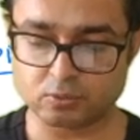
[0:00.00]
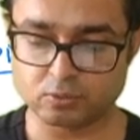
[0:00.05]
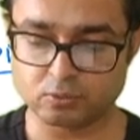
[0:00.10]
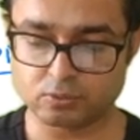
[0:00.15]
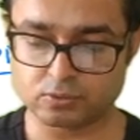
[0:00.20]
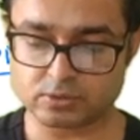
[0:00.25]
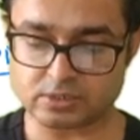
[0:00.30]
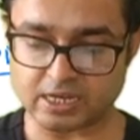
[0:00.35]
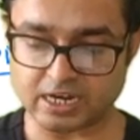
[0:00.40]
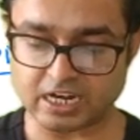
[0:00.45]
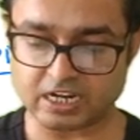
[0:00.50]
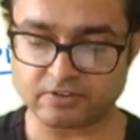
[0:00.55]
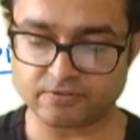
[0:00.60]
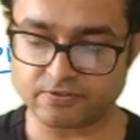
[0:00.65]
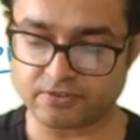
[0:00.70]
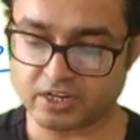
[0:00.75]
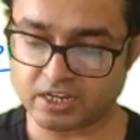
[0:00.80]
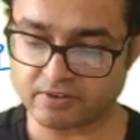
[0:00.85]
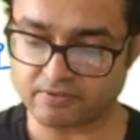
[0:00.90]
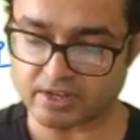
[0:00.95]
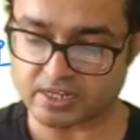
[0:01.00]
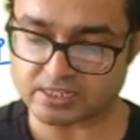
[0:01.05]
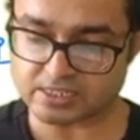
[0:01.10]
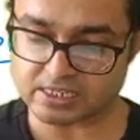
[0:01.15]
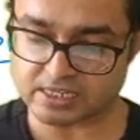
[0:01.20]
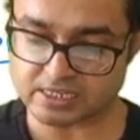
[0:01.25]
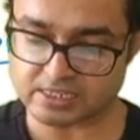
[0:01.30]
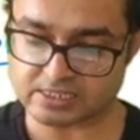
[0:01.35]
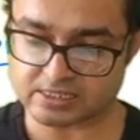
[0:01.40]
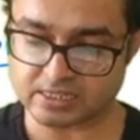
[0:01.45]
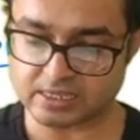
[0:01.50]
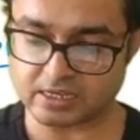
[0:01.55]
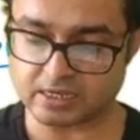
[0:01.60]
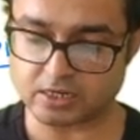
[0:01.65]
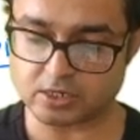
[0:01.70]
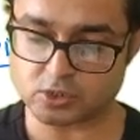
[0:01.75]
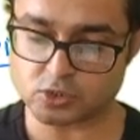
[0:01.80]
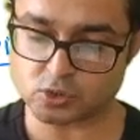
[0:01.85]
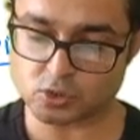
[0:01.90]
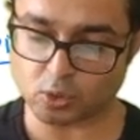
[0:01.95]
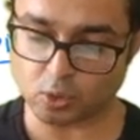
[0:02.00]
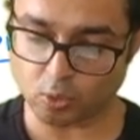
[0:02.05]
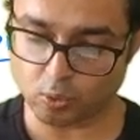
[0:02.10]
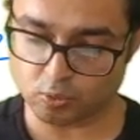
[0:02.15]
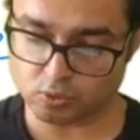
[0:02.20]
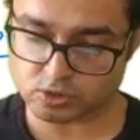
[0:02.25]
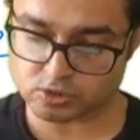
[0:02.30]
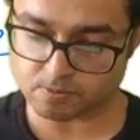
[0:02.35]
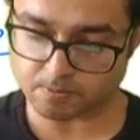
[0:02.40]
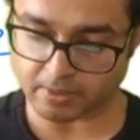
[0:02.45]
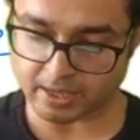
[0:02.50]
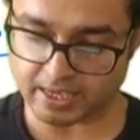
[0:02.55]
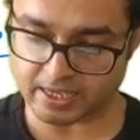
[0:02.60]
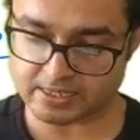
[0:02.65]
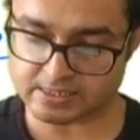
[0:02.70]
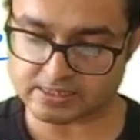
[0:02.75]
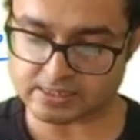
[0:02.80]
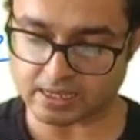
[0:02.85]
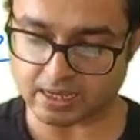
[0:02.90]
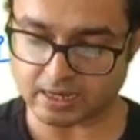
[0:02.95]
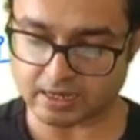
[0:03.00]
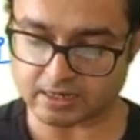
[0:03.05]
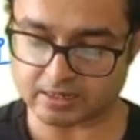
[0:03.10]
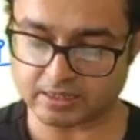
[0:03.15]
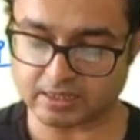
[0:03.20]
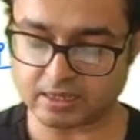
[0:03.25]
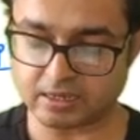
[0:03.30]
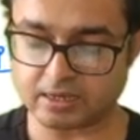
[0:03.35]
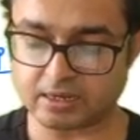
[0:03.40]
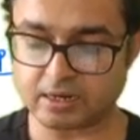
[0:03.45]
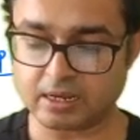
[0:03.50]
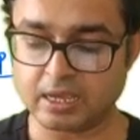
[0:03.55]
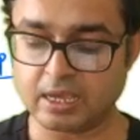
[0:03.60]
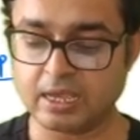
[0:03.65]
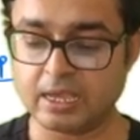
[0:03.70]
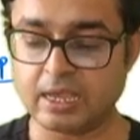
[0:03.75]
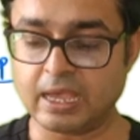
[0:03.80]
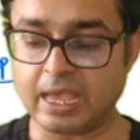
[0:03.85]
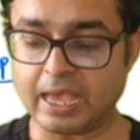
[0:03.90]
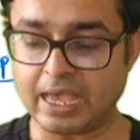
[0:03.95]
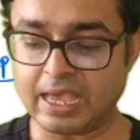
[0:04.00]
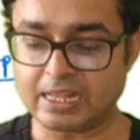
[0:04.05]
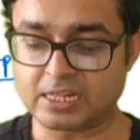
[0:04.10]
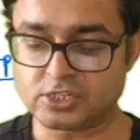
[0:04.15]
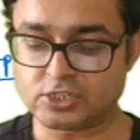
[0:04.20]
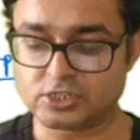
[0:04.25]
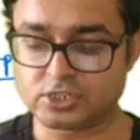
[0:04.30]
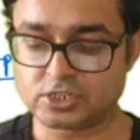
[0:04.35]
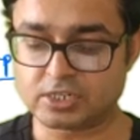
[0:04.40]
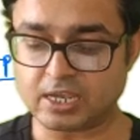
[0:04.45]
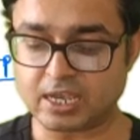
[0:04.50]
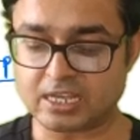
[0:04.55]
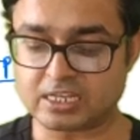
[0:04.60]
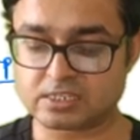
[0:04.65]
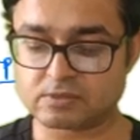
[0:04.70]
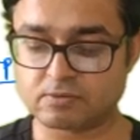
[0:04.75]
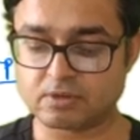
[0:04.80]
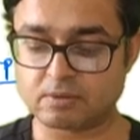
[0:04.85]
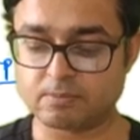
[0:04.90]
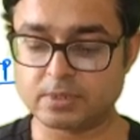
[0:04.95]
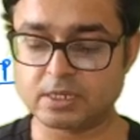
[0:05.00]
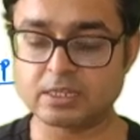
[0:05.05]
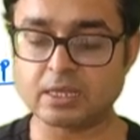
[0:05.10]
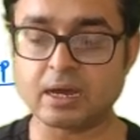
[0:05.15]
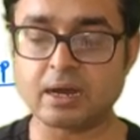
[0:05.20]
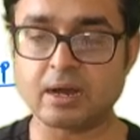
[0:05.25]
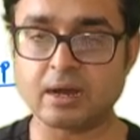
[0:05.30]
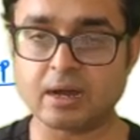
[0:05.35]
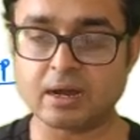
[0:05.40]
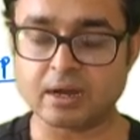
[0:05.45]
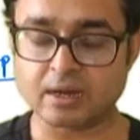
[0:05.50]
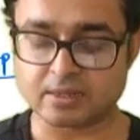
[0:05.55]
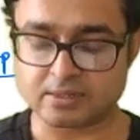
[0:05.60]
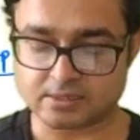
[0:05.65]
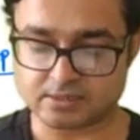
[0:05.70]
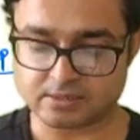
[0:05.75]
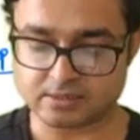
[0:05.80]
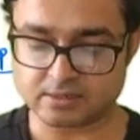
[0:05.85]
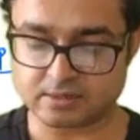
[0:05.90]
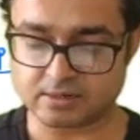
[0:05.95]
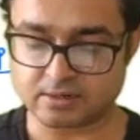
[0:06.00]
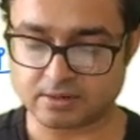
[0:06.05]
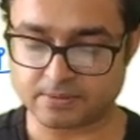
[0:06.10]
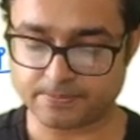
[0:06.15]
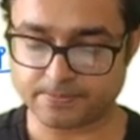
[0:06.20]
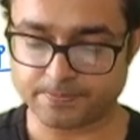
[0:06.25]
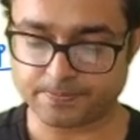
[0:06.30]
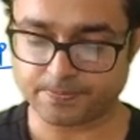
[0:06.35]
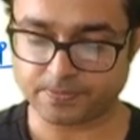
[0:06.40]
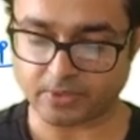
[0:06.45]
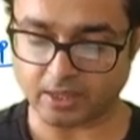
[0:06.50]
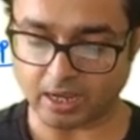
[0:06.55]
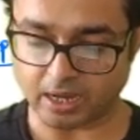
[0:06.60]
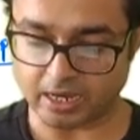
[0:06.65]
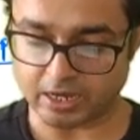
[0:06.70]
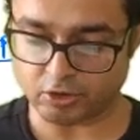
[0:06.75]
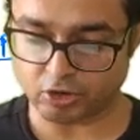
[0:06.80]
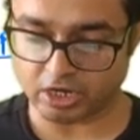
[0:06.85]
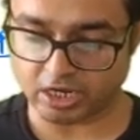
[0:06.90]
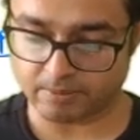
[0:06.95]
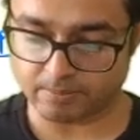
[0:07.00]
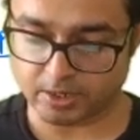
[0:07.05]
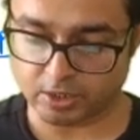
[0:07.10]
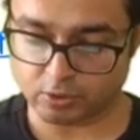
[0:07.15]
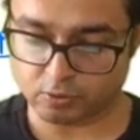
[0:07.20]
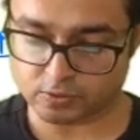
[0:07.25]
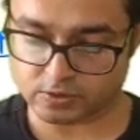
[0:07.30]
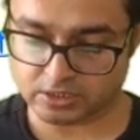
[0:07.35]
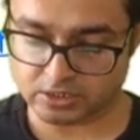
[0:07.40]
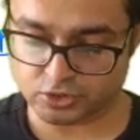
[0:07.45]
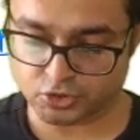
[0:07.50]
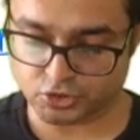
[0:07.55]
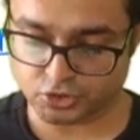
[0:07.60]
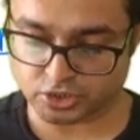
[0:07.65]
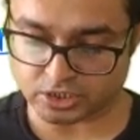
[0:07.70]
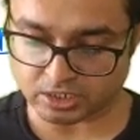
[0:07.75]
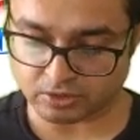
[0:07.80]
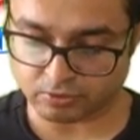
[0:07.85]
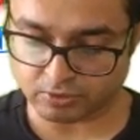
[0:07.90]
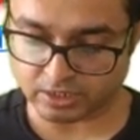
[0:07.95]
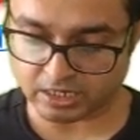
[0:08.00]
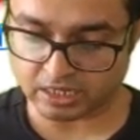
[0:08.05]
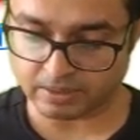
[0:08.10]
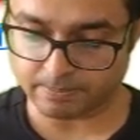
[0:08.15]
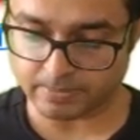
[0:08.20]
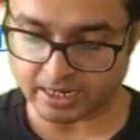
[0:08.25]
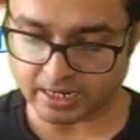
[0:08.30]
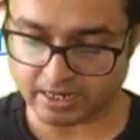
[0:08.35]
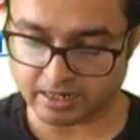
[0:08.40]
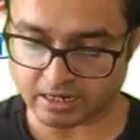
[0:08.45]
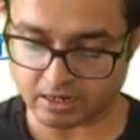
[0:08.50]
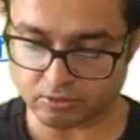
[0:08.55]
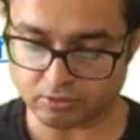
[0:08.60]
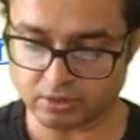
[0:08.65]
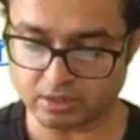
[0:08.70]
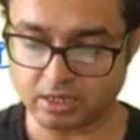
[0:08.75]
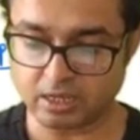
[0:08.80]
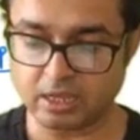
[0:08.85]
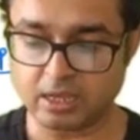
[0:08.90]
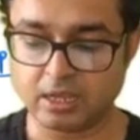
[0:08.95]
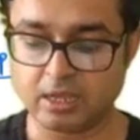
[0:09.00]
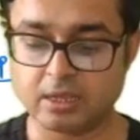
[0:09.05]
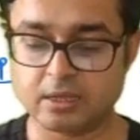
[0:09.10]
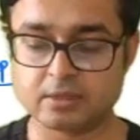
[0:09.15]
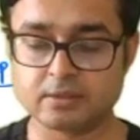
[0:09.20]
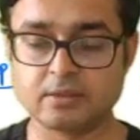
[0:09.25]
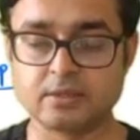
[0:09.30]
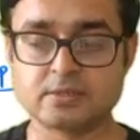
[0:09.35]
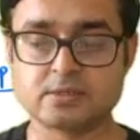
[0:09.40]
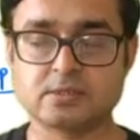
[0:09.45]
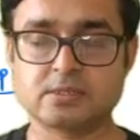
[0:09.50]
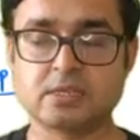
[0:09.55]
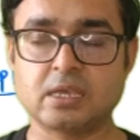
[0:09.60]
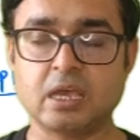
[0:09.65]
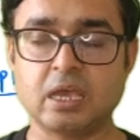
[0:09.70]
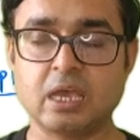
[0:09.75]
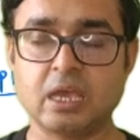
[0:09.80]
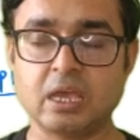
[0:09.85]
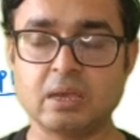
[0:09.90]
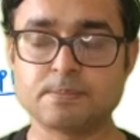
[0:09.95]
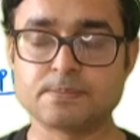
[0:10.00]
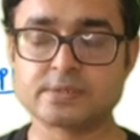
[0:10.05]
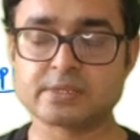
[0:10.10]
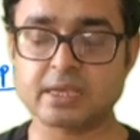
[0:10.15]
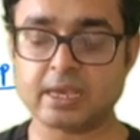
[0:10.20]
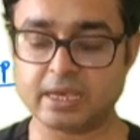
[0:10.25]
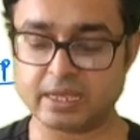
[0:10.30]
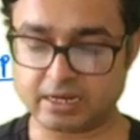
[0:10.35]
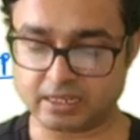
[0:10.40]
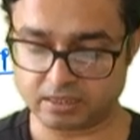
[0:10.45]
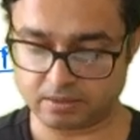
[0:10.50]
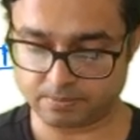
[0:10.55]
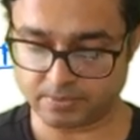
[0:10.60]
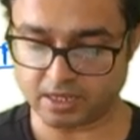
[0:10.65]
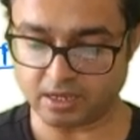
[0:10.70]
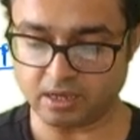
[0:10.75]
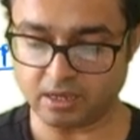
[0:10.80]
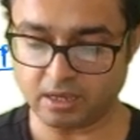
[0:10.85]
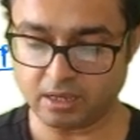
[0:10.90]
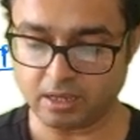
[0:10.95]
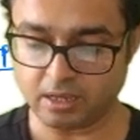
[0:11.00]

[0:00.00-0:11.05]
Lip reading: second frequency is there, slow spikes are there, LGS will be the answer. Are you able to see chaotic background? This is hips arrhythmia.